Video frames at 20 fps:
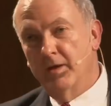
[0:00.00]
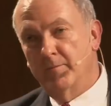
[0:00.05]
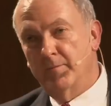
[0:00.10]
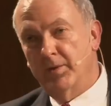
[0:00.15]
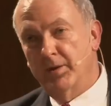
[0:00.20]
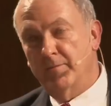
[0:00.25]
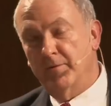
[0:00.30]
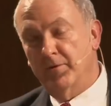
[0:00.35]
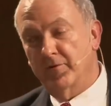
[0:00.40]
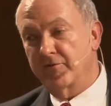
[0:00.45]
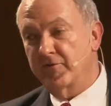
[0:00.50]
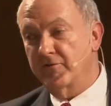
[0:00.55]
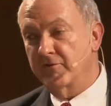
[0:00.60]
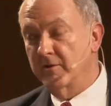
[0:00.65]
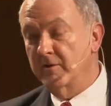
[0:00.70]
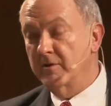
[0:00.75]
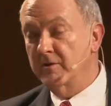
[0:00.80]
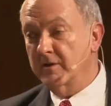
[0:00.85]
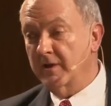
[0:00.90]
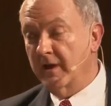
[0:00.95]
People
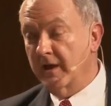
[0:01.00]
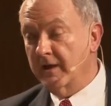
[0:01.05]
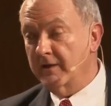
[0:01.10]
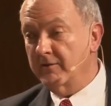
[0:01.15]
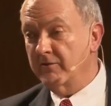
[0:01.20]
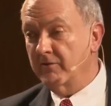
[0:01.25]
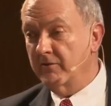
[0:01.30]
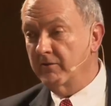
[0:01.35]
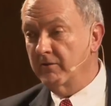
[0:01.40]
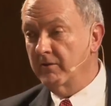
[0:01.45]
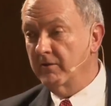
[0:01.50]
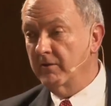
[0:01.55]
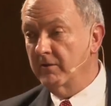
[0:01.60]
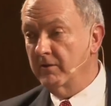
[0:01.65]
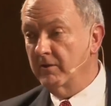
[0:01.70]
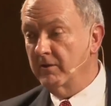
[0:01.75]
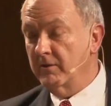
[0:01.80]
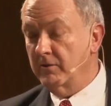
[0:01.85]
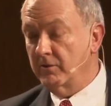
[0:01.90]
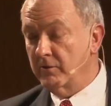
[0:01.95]
still get
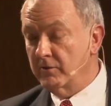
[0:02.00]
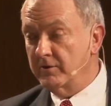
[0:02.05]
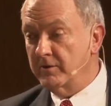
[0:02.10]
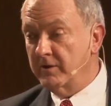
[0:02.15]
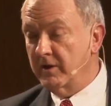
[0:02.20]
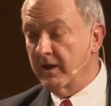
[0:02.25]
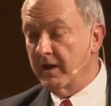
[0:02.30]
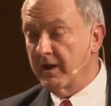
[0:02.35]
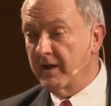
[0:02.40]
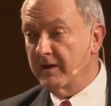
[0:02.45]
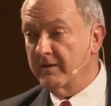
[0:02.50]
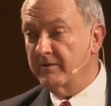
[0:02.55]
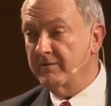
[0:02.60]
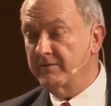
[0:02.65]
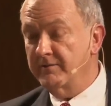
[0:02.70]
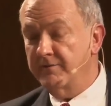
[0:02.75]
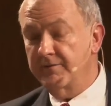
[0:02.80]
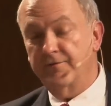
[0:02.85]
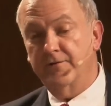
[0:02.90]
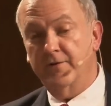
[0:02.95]
good care
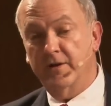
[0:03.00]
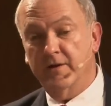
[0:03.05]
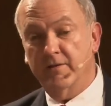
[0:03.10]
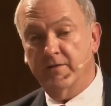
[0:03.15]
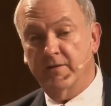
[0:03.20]
free